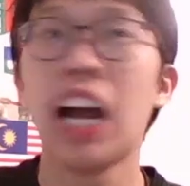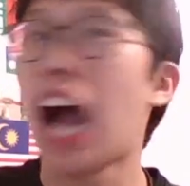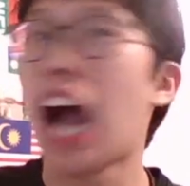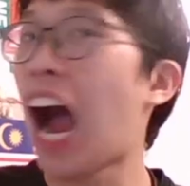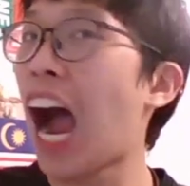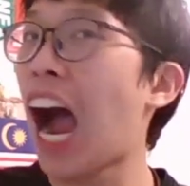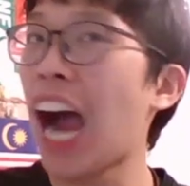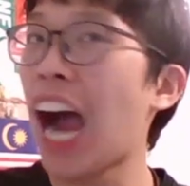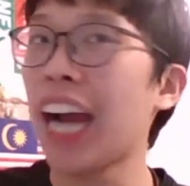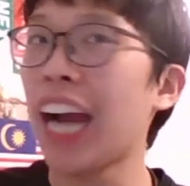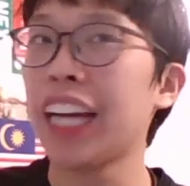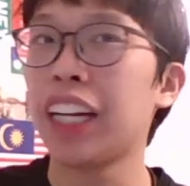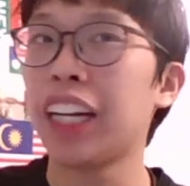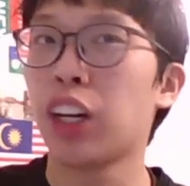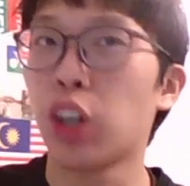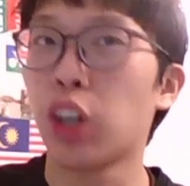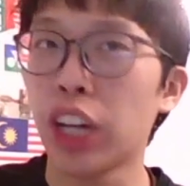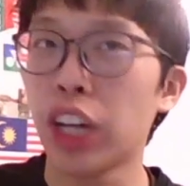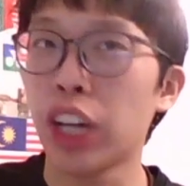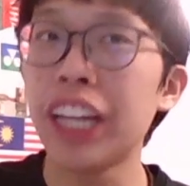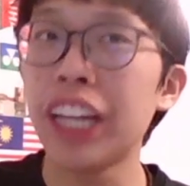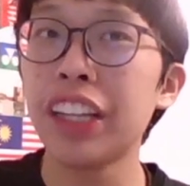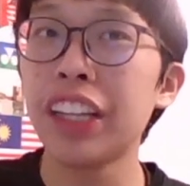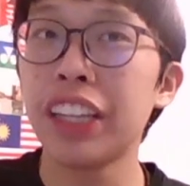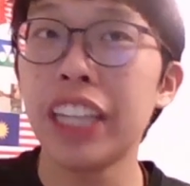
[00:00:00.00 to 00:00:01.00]
I
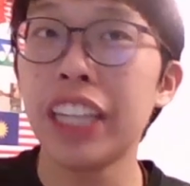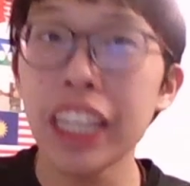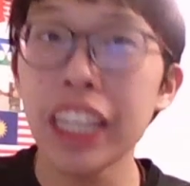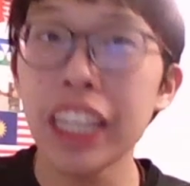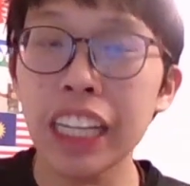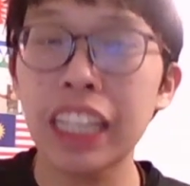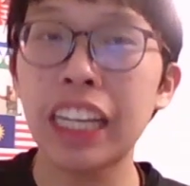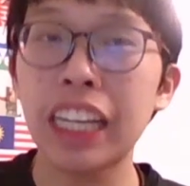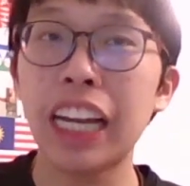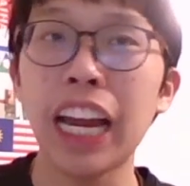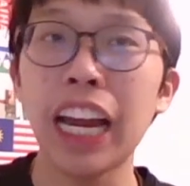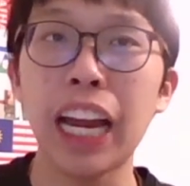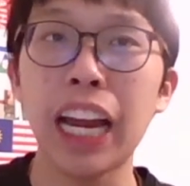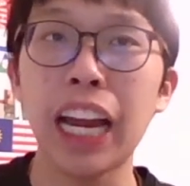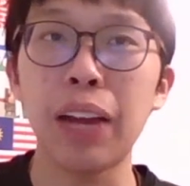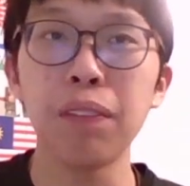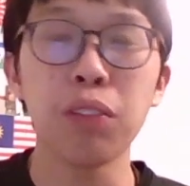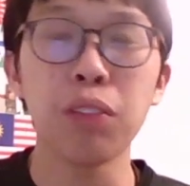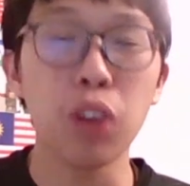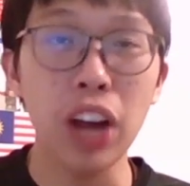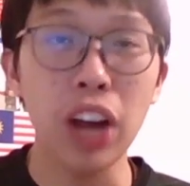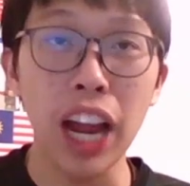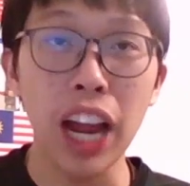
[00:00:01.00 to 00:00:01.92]
in this game,